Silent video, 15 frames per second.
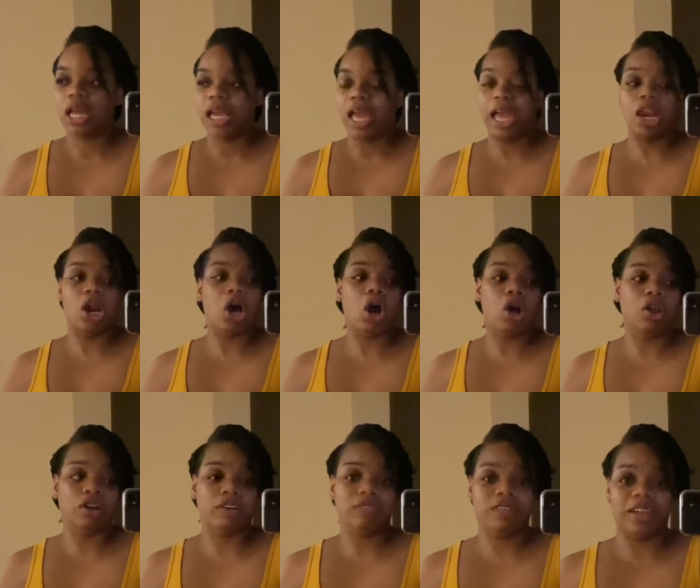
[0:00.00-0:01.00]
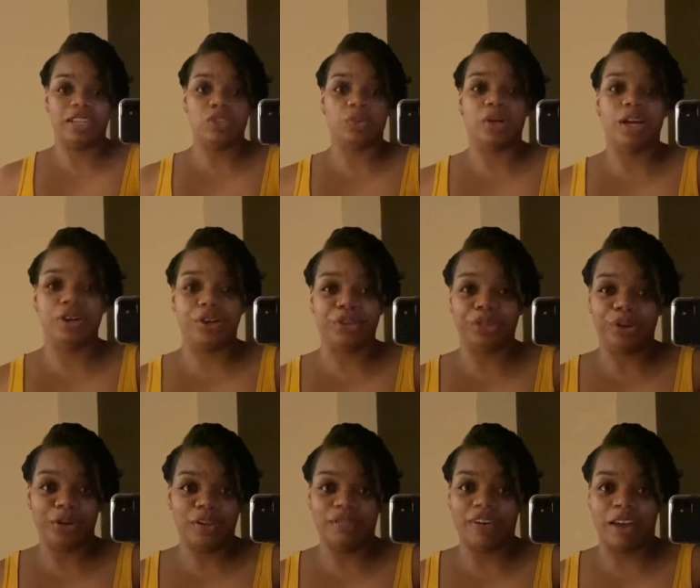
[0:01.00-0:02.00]
and all our flights were under
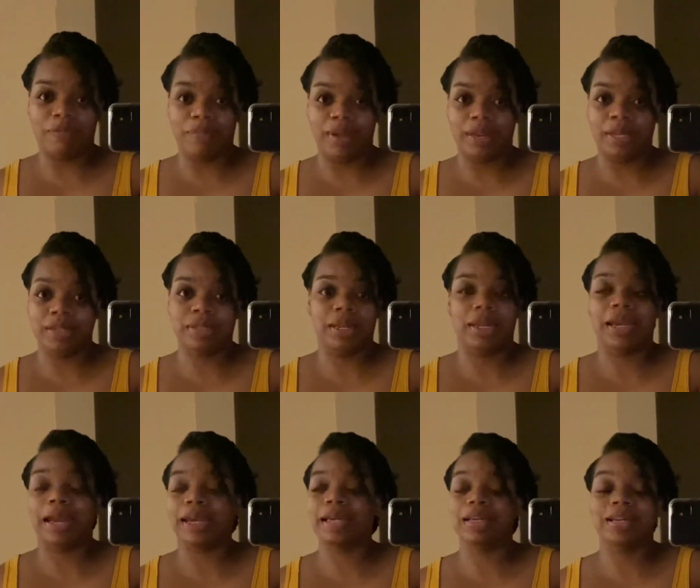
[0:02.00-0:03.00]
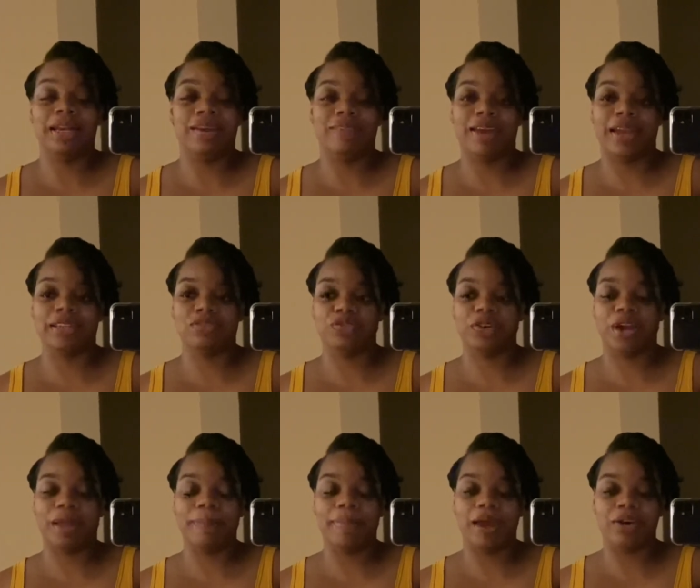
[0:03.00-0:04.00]
35 minutes. Like I couldn't have asked for
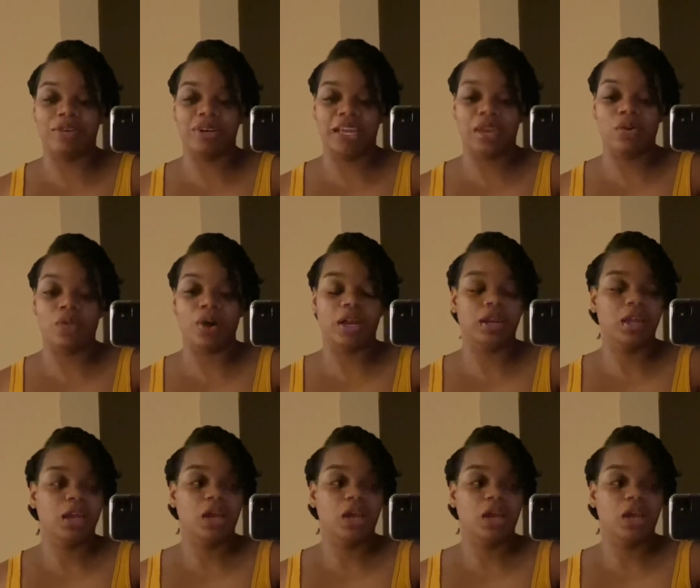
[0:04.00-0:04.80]
a better day one.